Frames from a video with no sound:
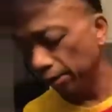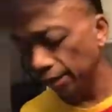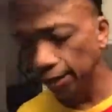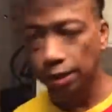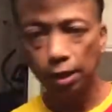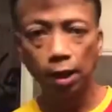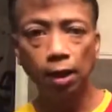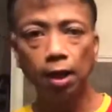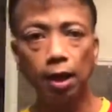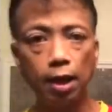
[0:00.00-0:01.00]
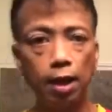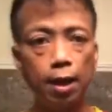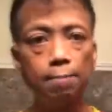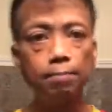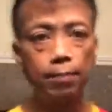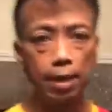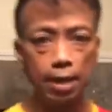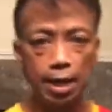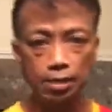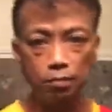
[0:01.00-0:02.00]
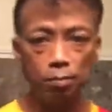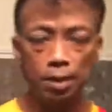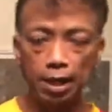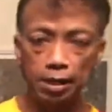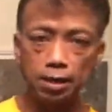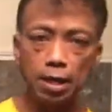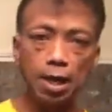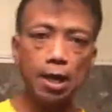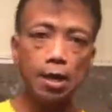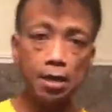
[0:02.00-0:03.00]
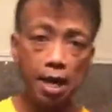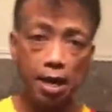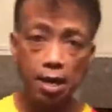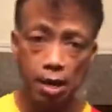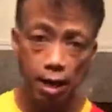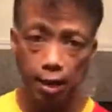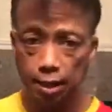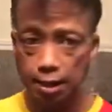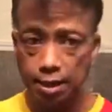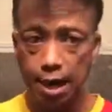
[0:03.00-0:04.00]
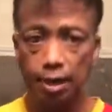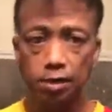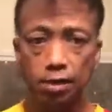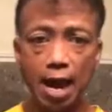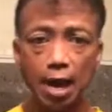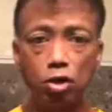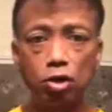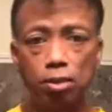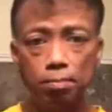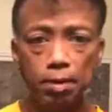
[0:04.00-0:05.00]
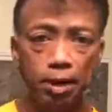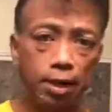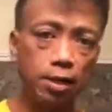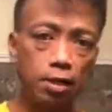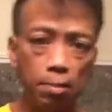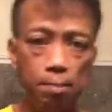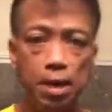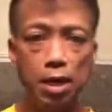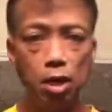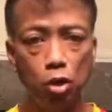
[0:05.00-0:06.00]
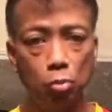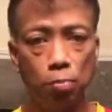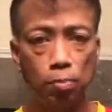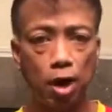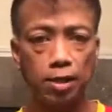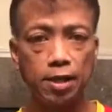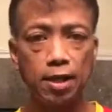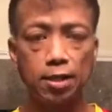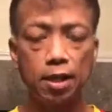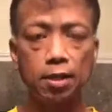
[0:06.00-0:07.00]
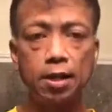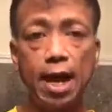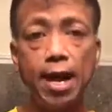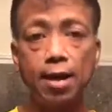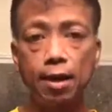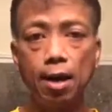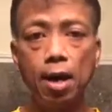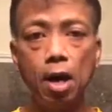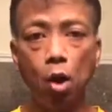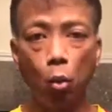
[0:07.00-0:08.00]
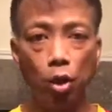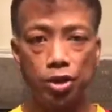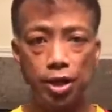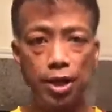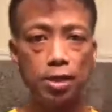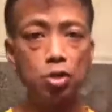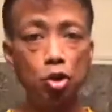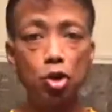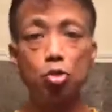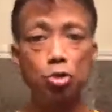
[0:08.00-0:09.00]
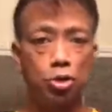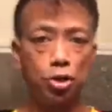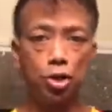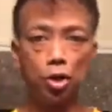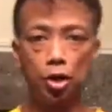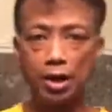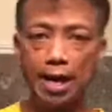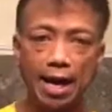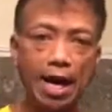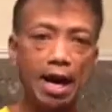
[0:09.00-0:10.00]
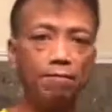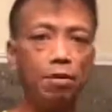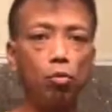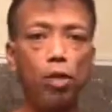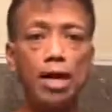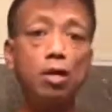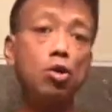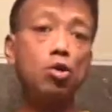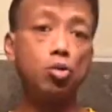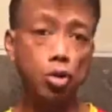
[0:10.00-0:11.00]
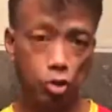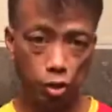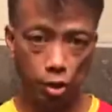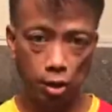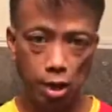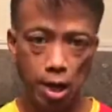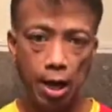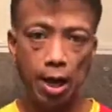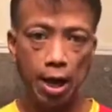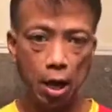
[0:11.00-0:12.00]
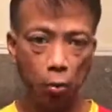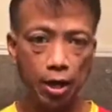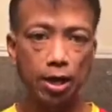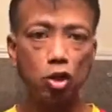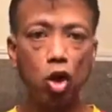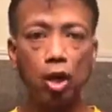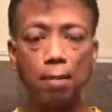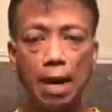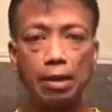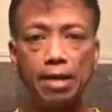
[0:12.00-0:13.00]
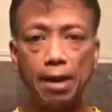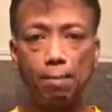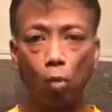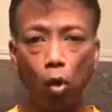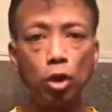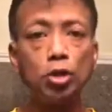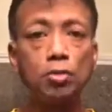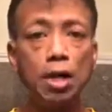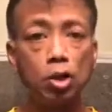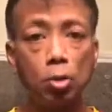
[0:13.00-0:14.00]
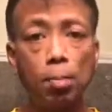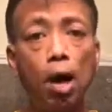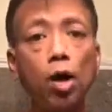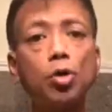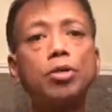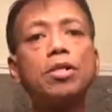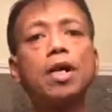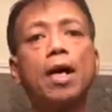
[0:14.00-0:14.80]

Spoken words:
this in the next few minutes. Then the next acronym in the Be New process is N, which is nutrition. You got to have the right nutrition. We're going to talk about that more in tomorrow's